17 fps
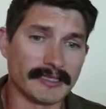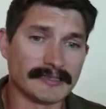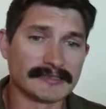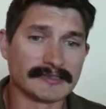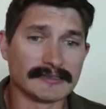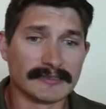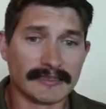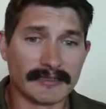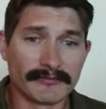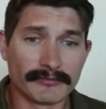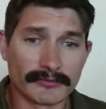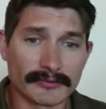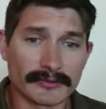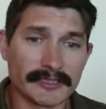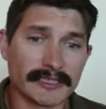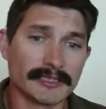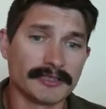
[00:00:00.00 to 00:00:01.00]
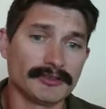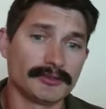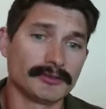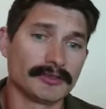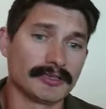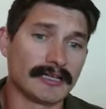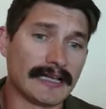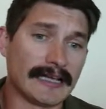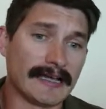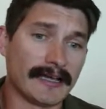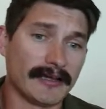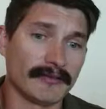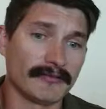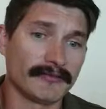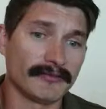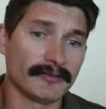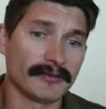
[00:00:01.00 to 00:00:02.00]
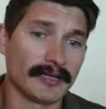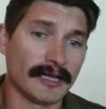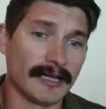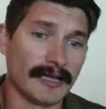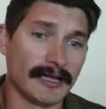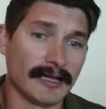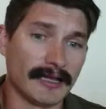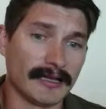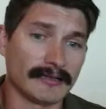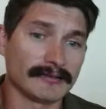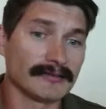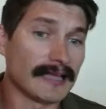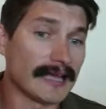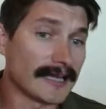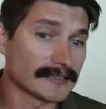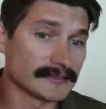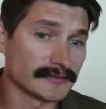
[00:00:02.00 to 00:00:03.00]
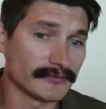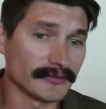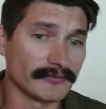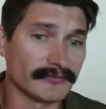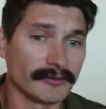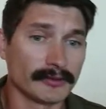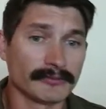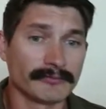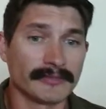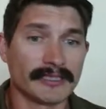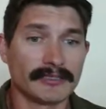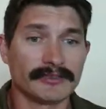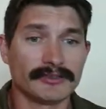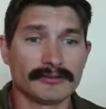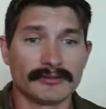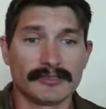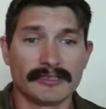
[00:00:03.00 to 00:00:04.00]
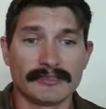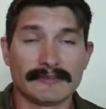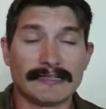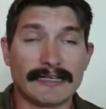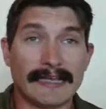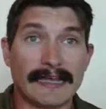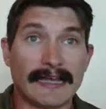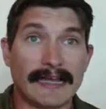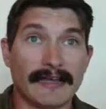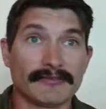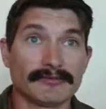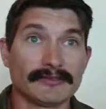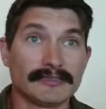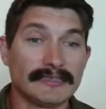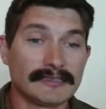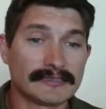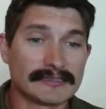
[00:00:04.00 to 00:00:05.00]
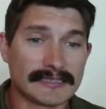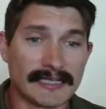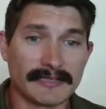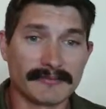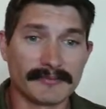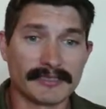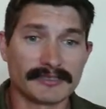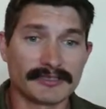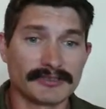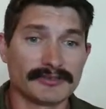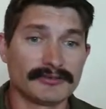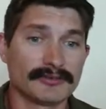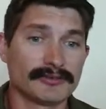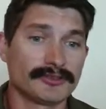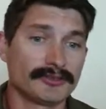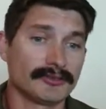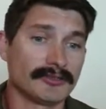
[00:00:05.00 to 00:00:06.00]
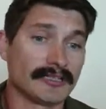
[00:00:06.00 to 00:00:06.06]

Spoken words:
In delivery, you could have lags in fulfillment. You could have lead time issues.